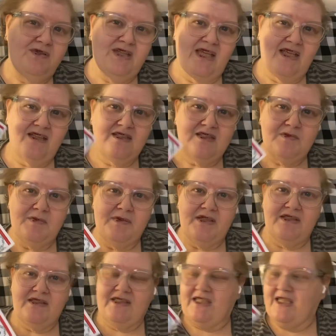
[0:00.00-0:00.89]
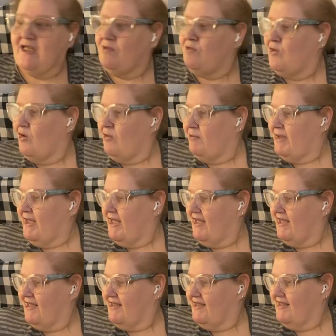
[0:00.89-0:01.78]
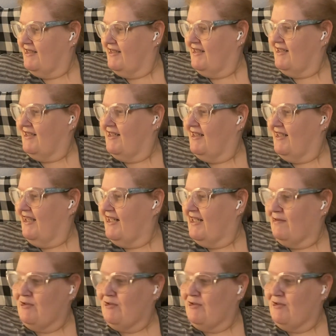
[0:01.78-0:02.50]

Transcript: Dance by Leanne Womack. And